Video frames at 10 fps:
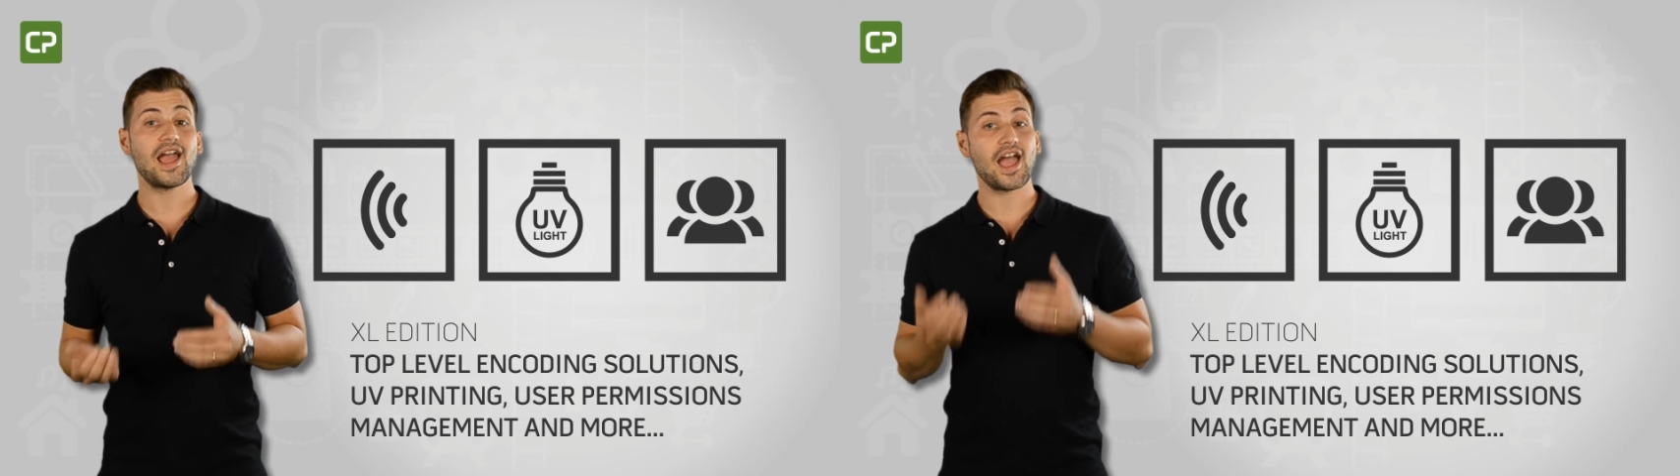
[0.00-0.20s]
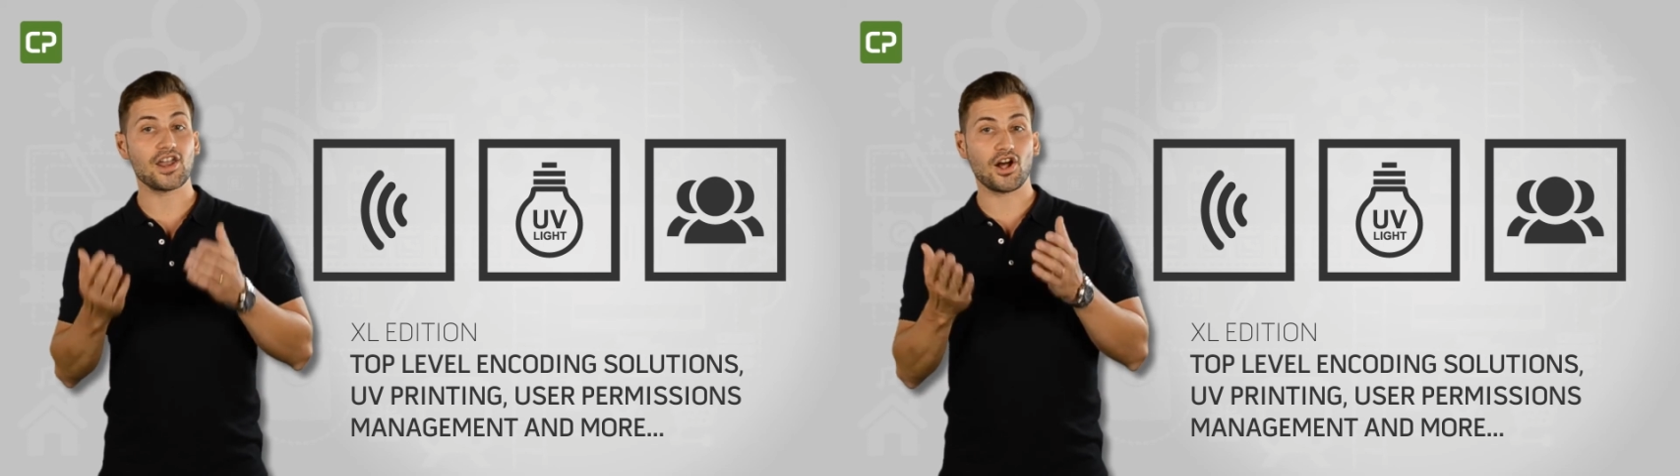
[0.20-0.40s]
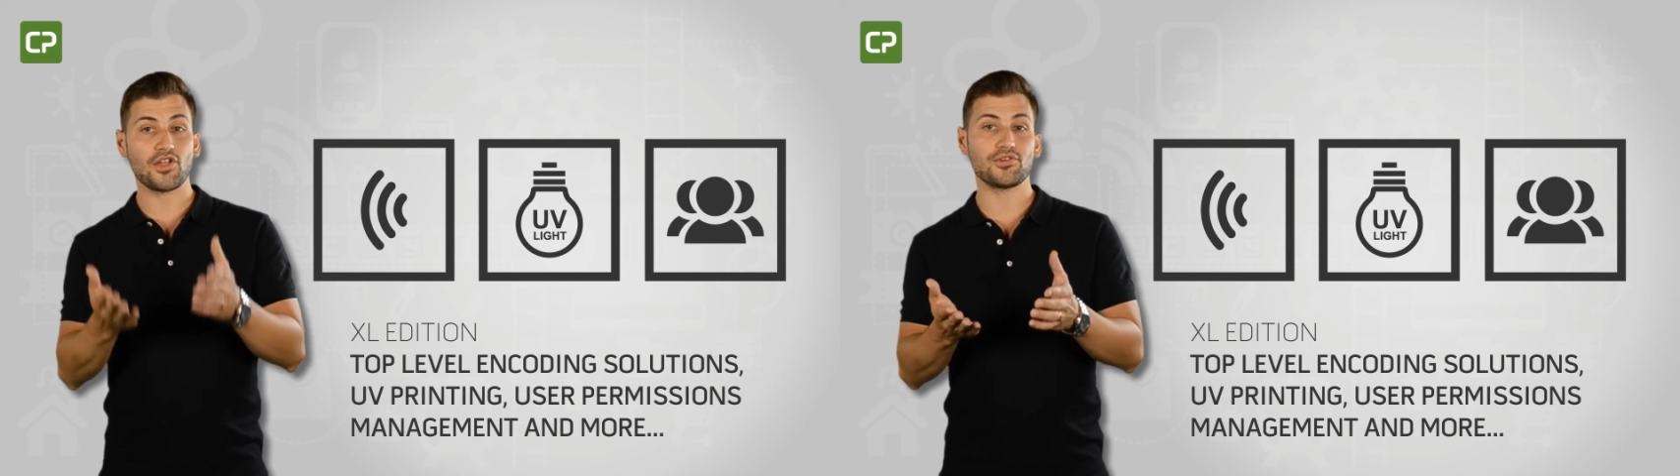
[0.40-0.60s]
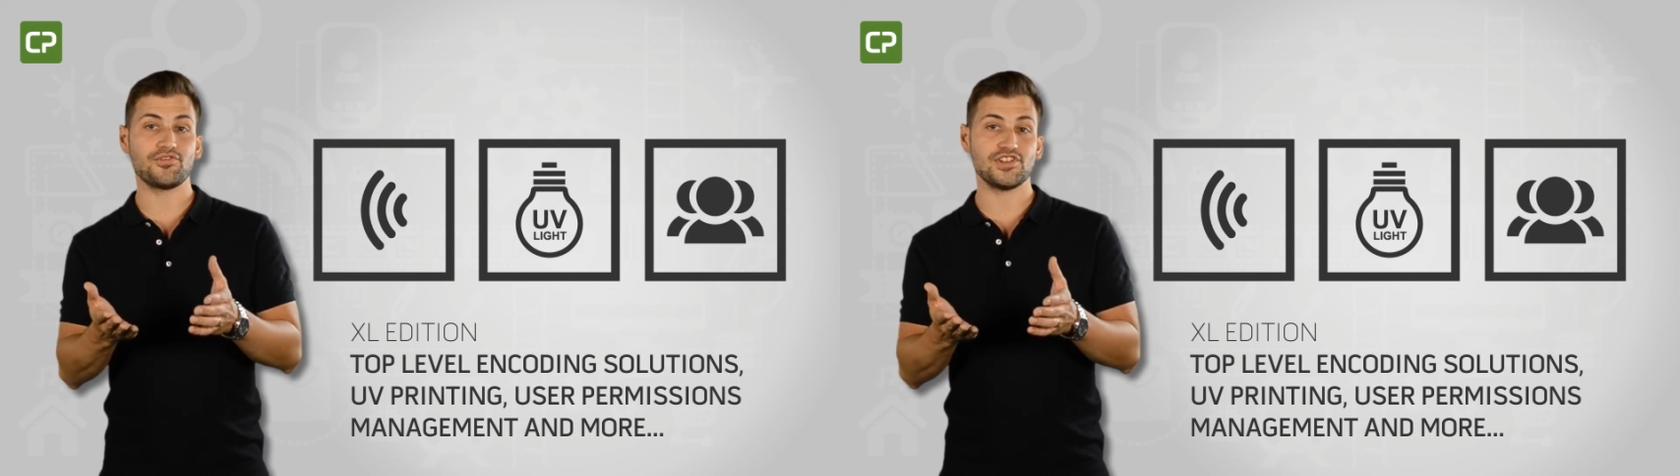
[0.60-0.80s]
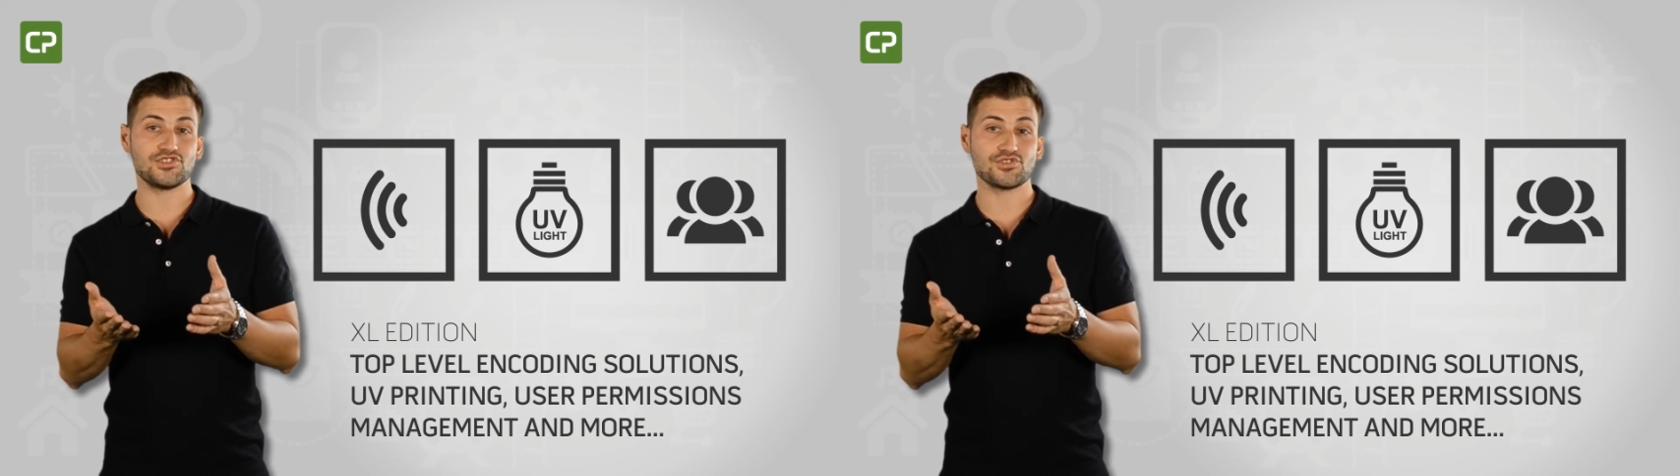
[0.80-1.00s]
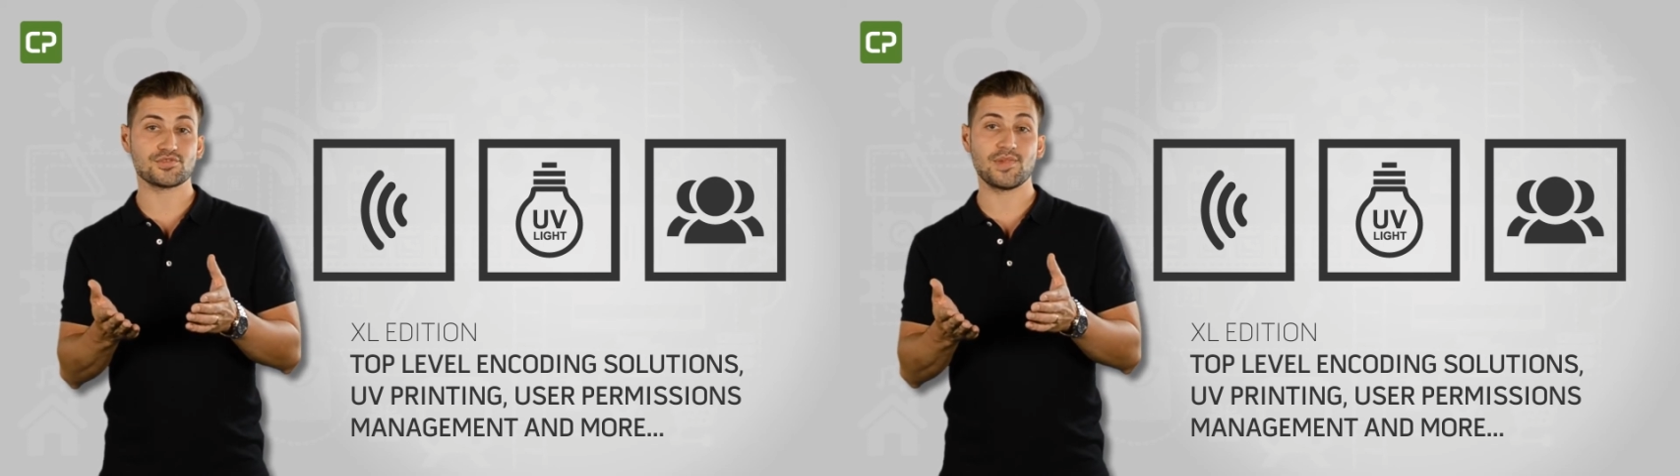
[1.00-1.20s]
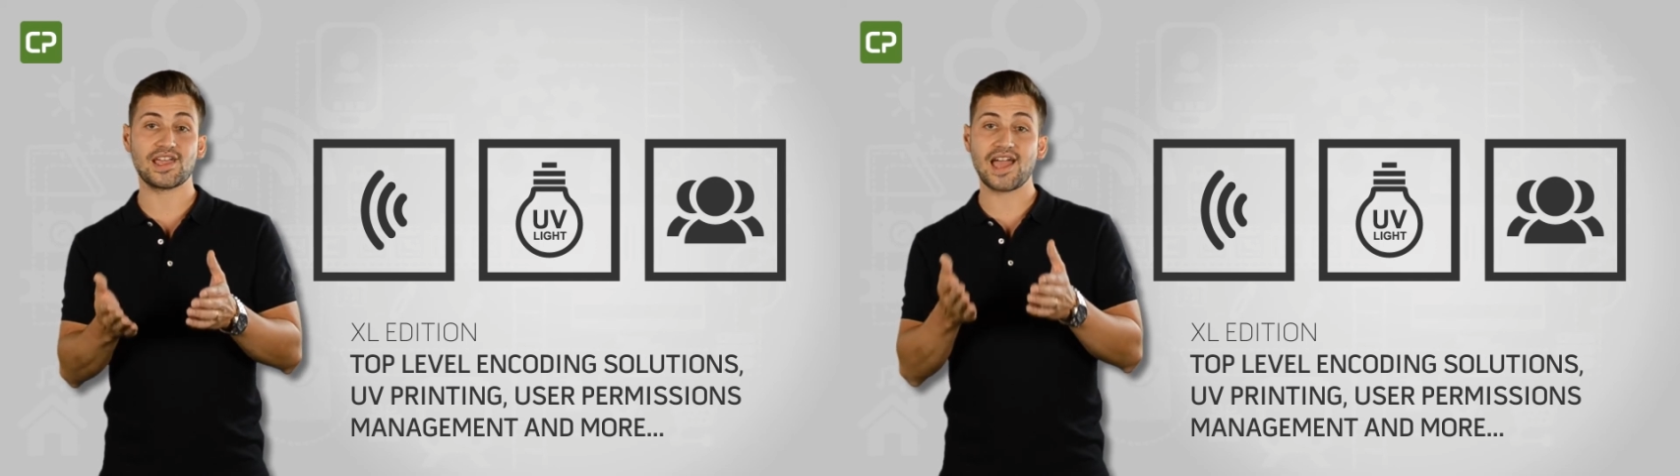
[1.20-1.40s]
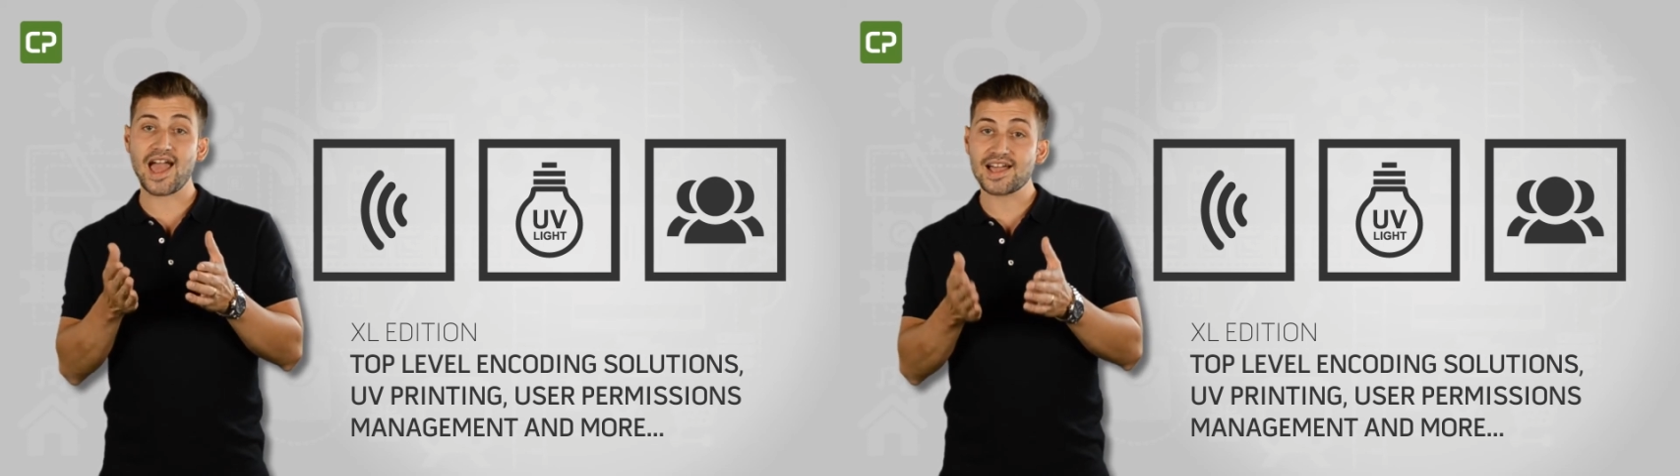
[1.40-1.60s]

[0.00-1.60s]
and other features make